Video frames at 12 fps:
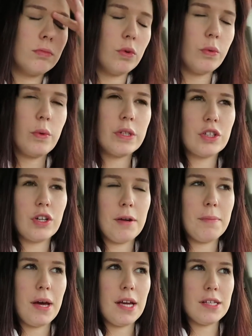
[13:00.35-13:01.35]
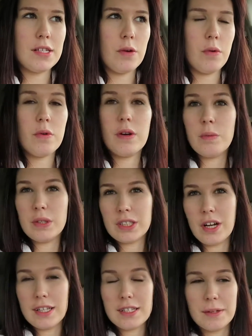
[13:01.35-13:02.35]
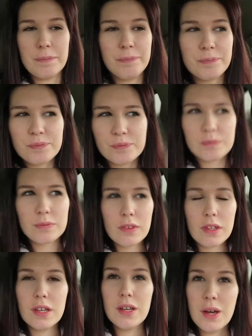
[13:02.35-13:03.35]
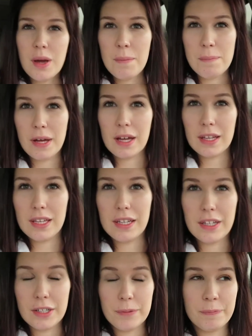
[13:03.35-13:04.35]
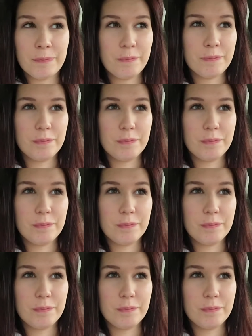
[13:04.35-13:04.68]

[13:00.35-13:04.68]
when we went to Green Bay, so we were in Wisconsin. But here,